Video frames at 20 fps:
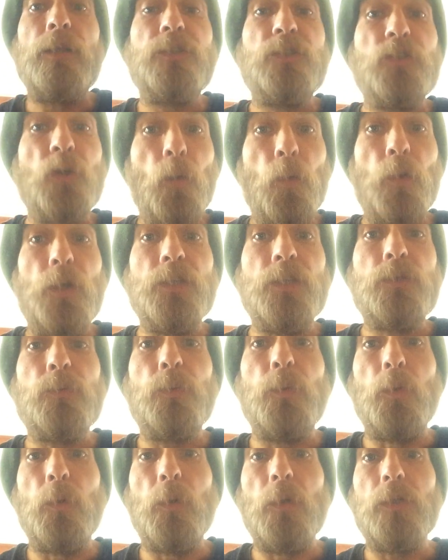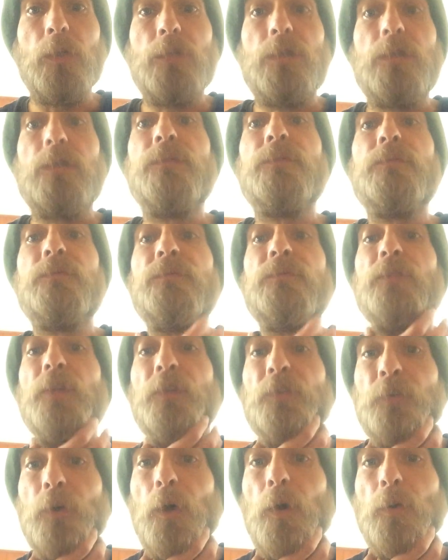Taurus rules
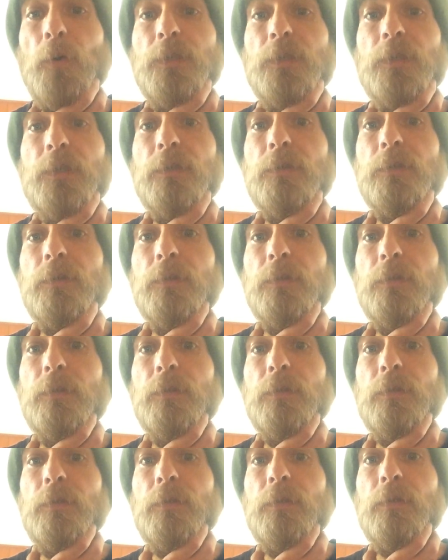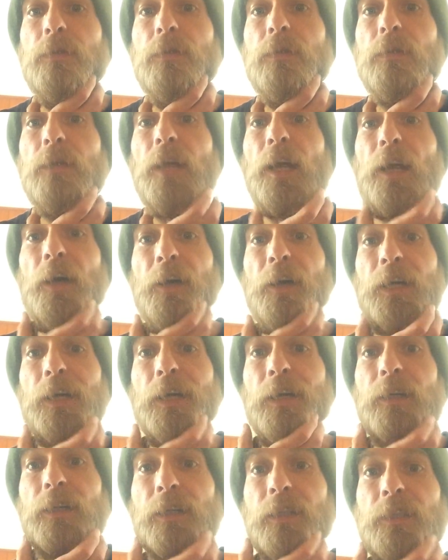the throat
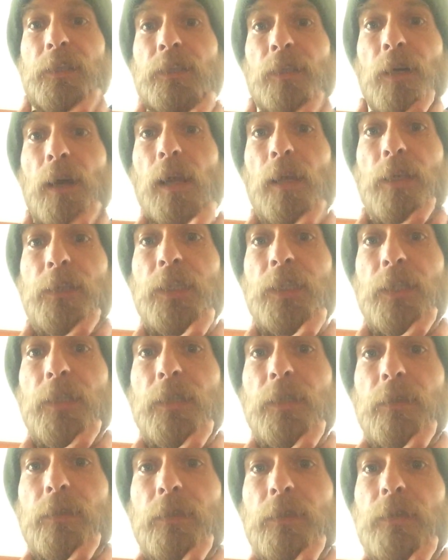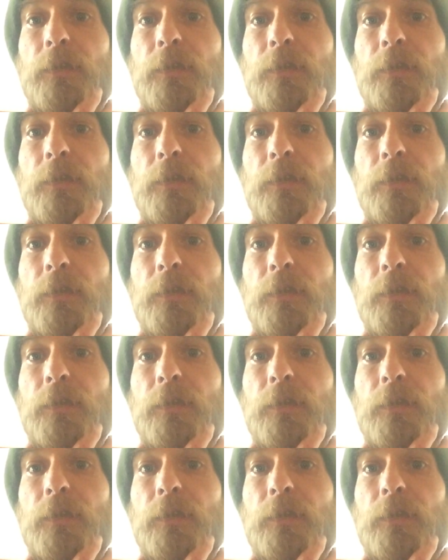area in astrology.